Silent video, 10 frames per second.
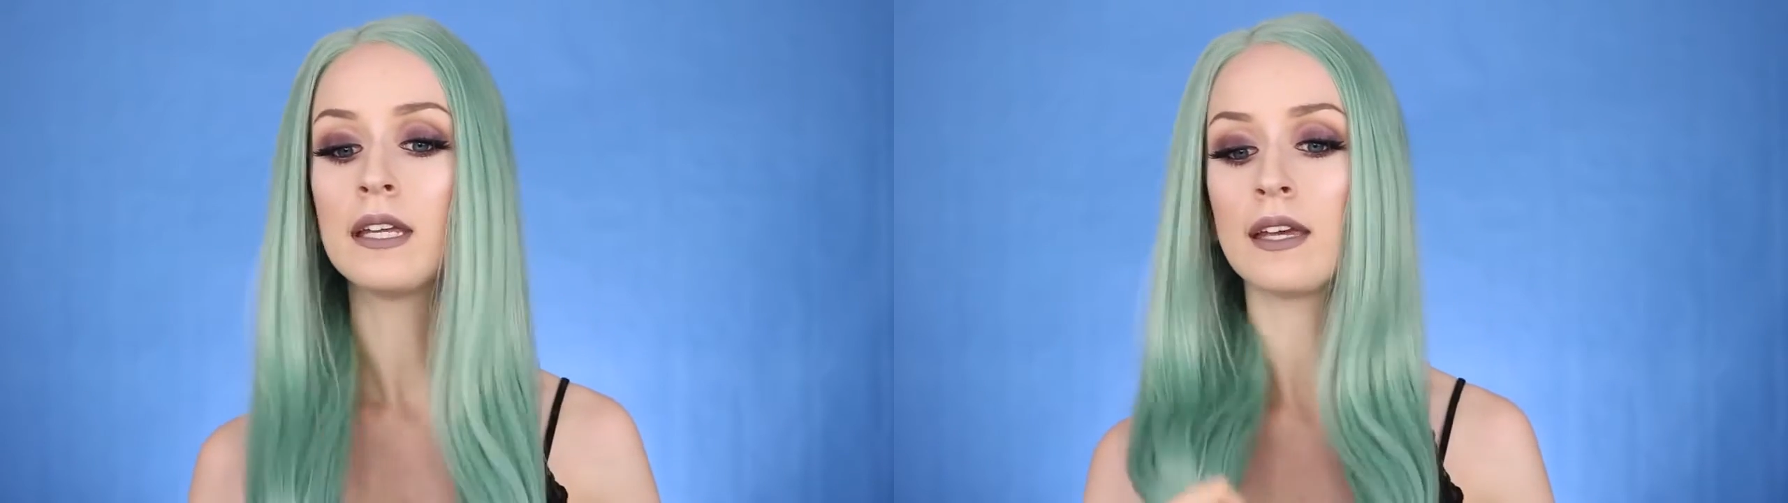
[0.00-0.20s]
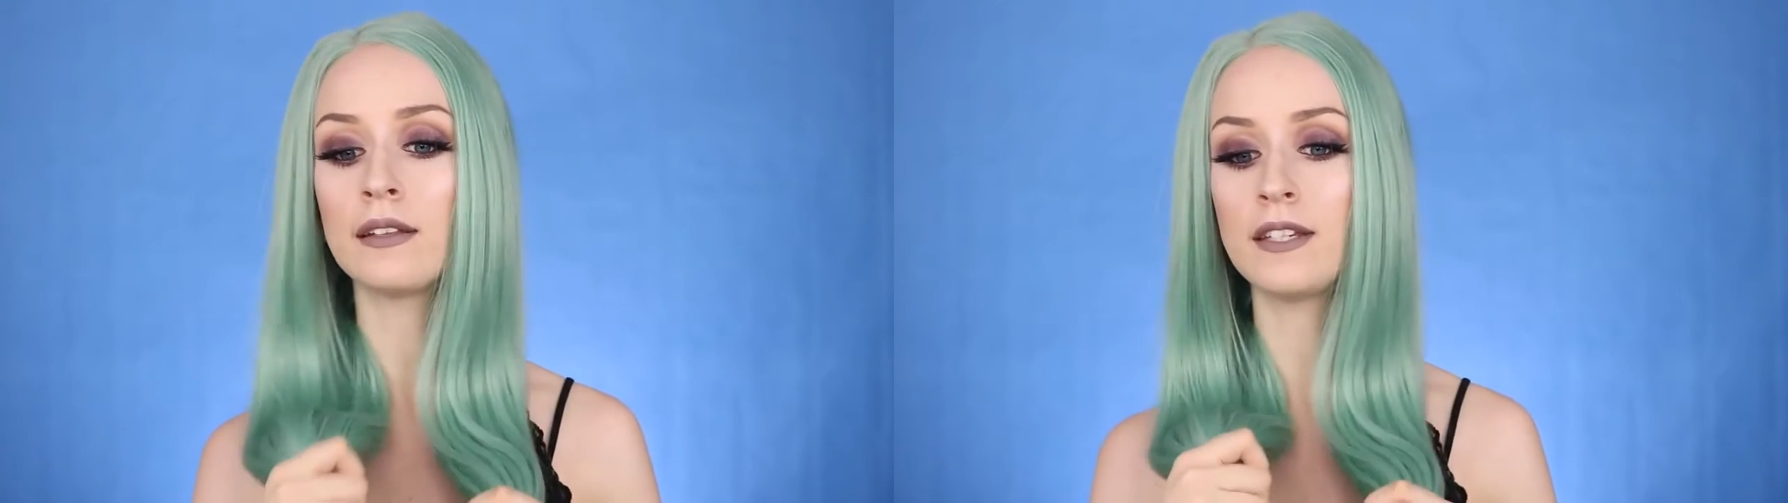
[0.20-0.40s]

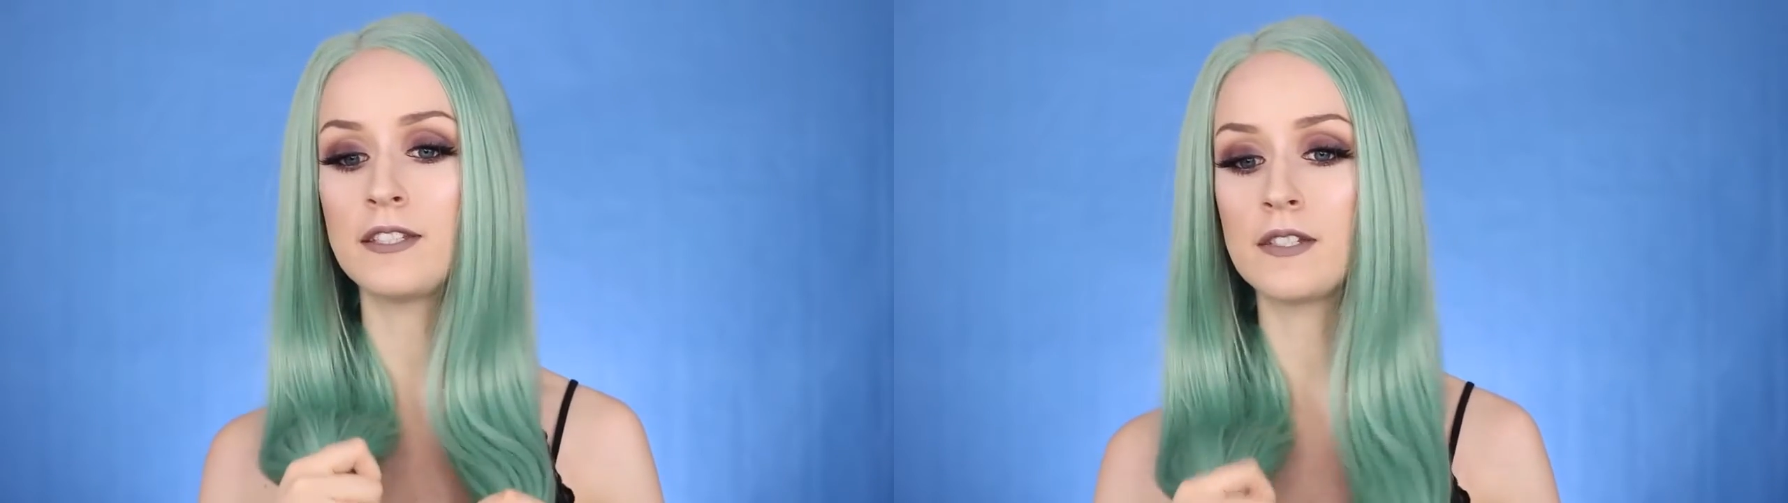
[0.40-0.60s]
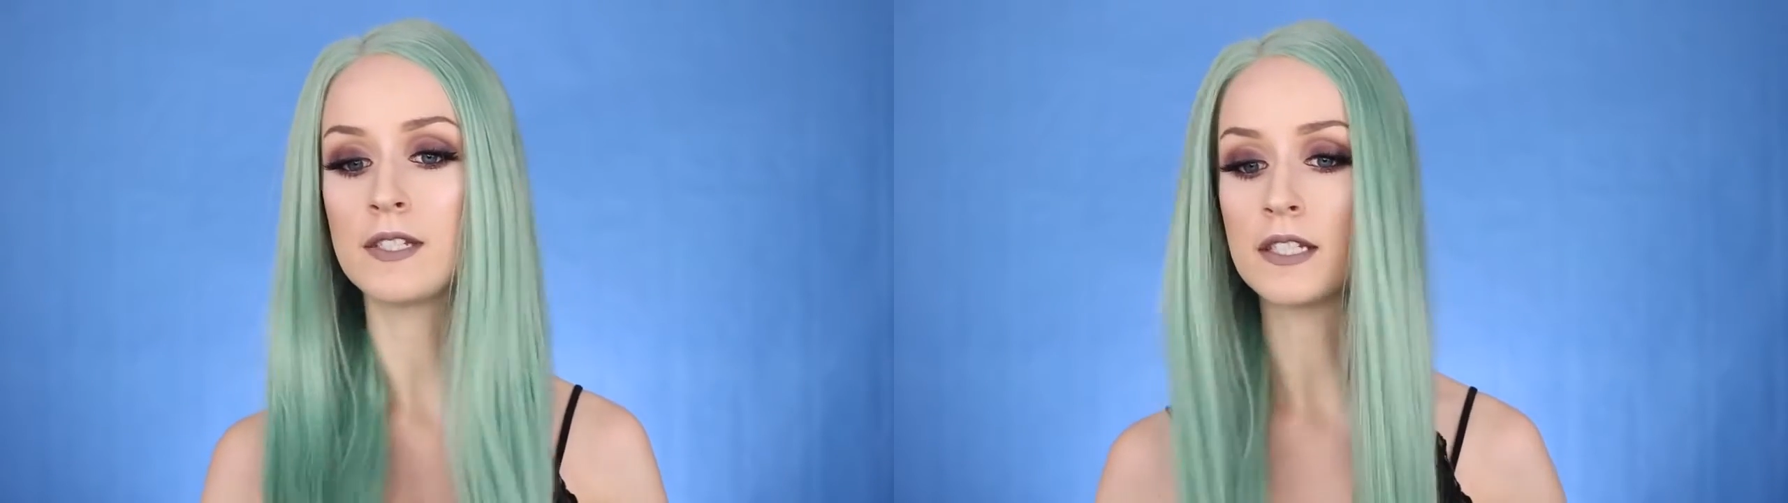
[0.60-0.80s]
at
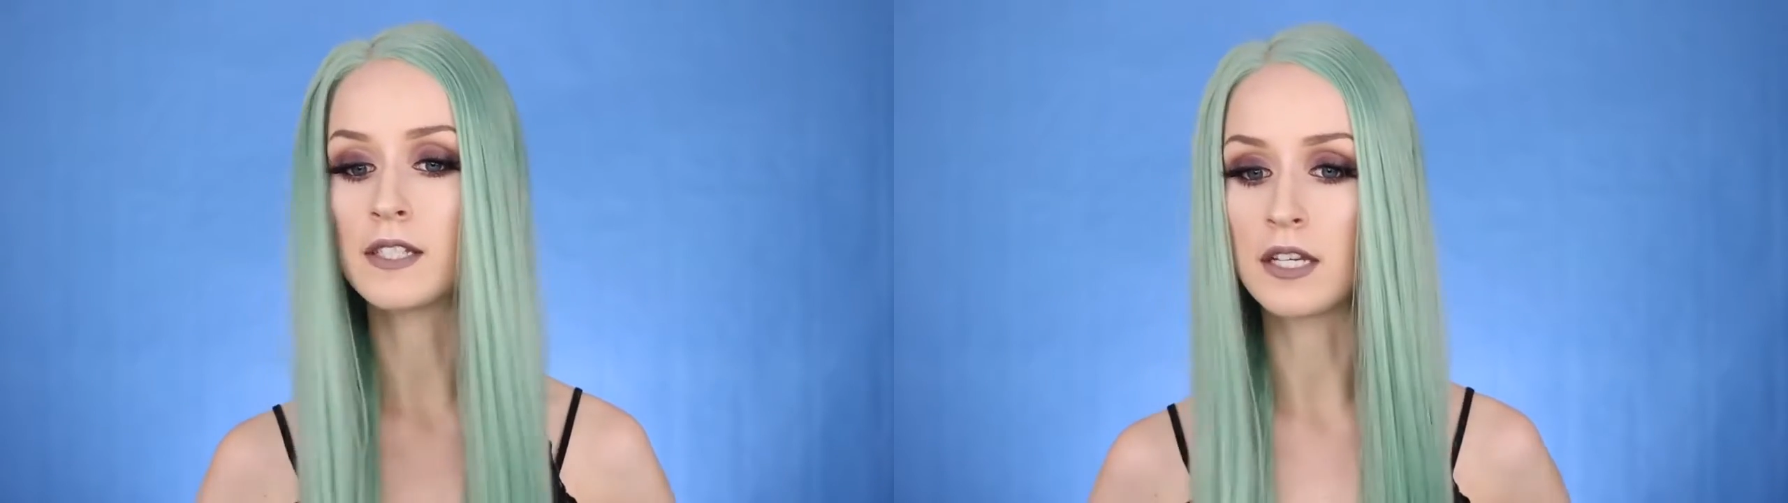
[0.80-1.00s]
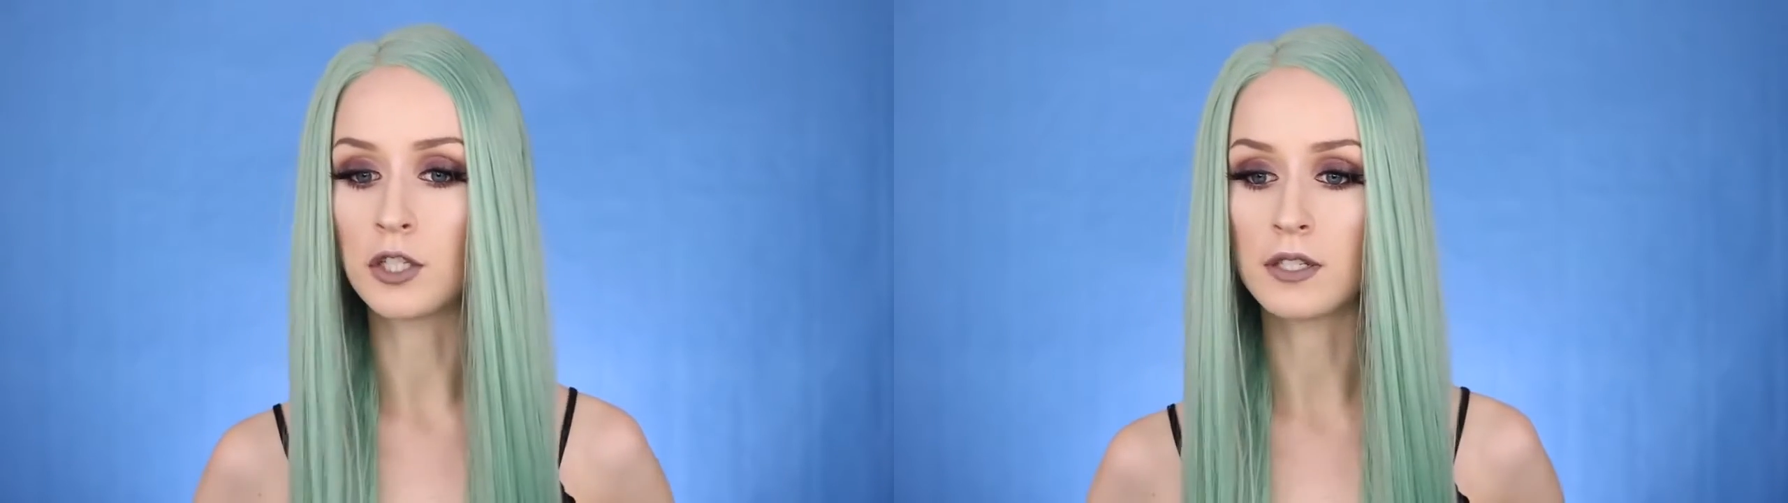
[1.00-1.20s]
least
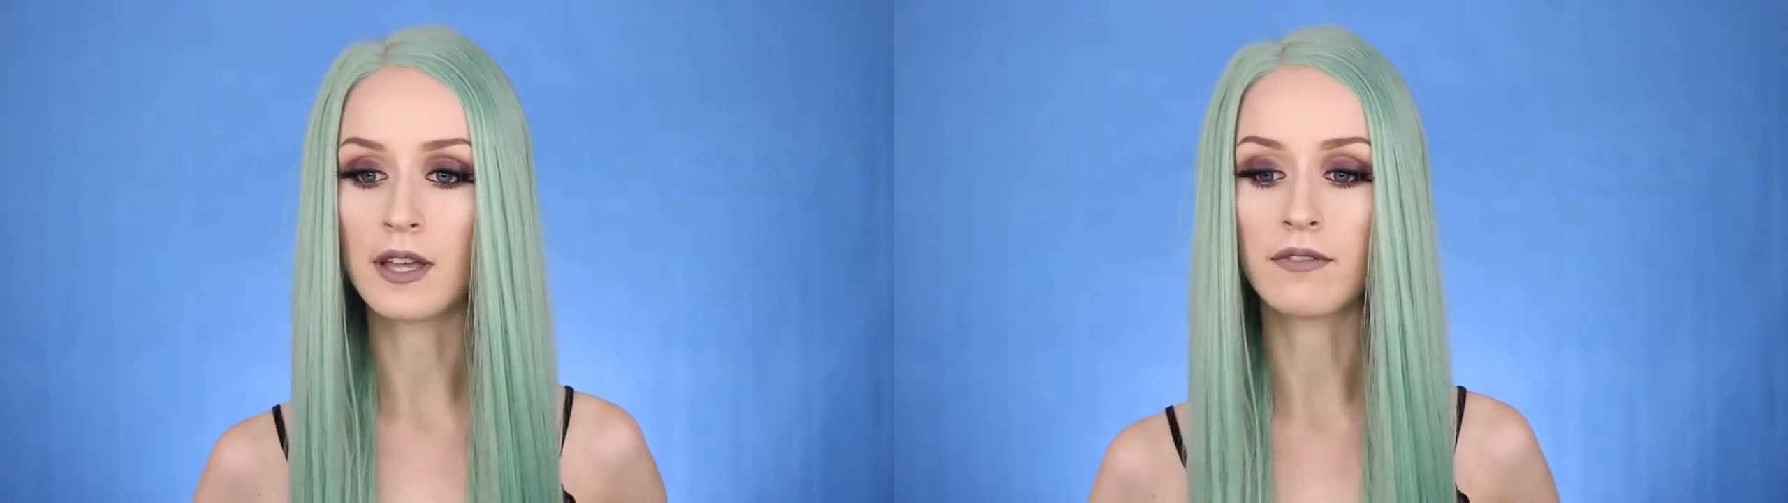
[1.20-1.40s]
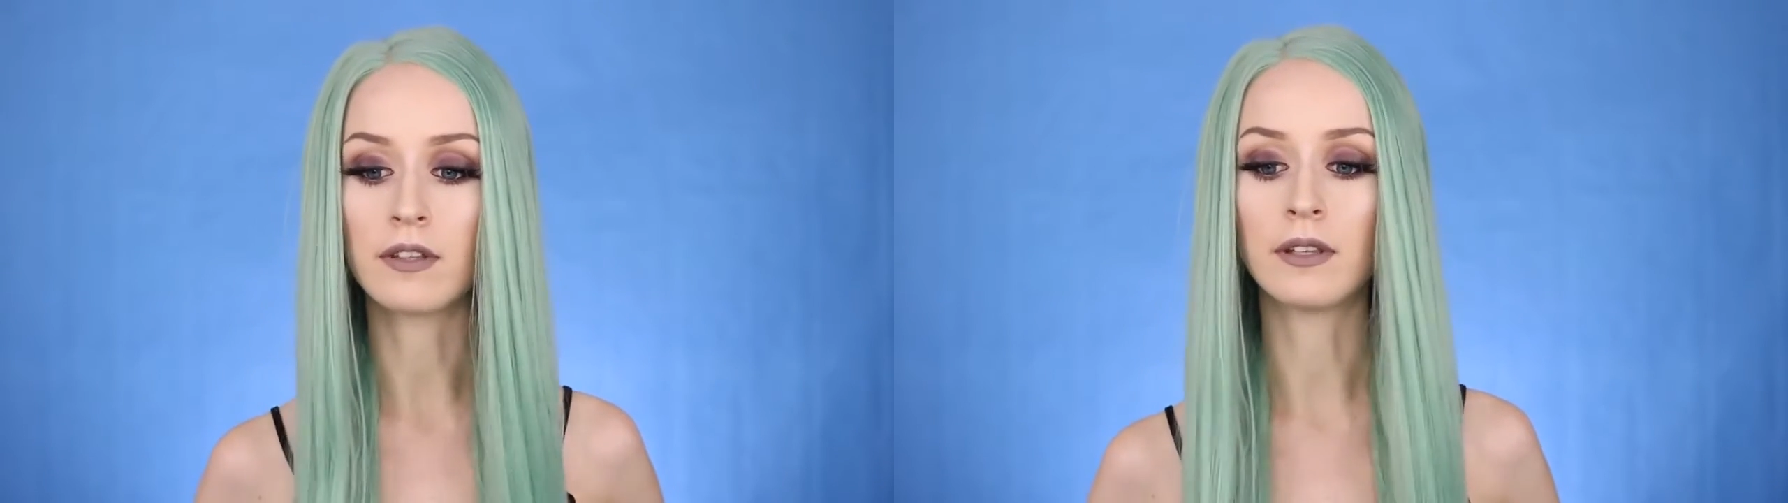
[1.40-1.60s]
6 inches
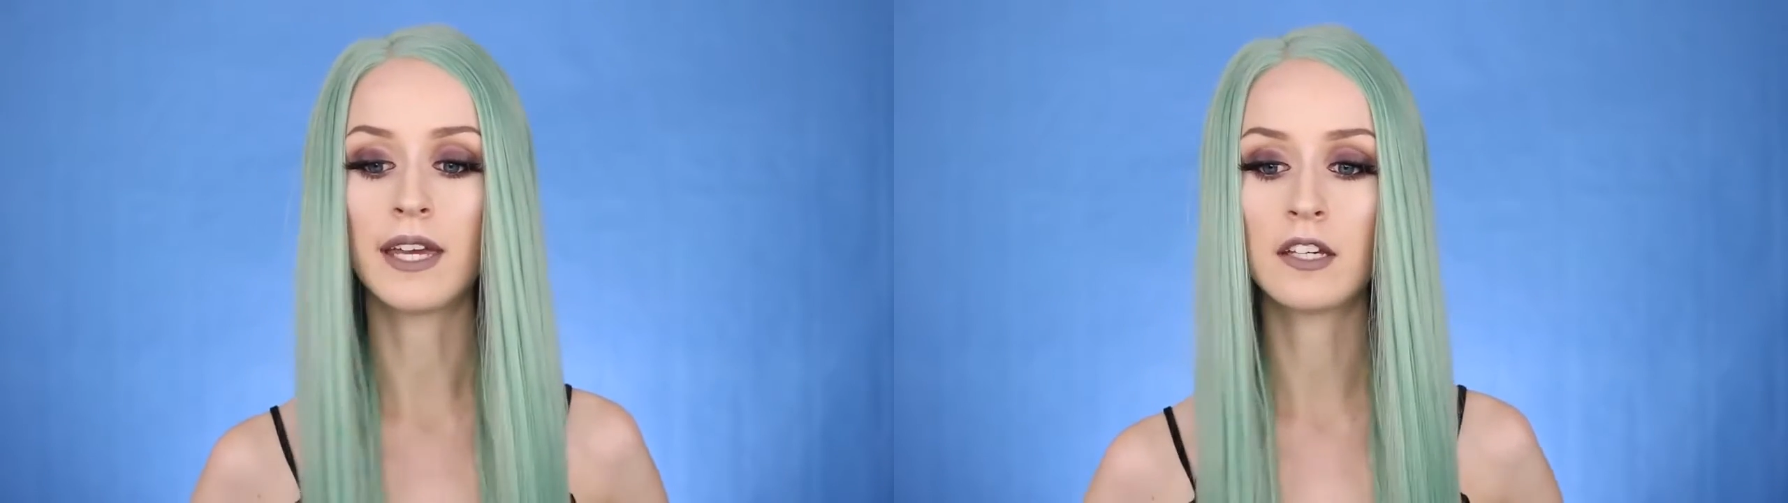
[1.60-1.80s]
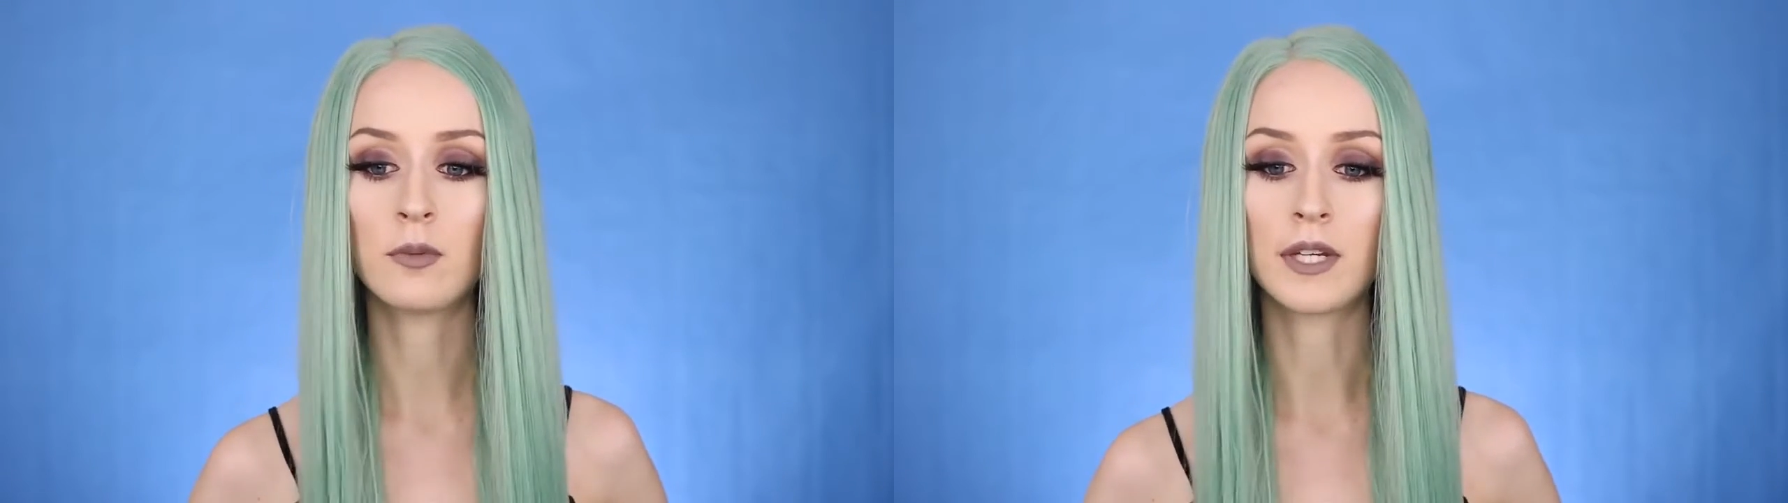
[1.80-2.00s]
off the length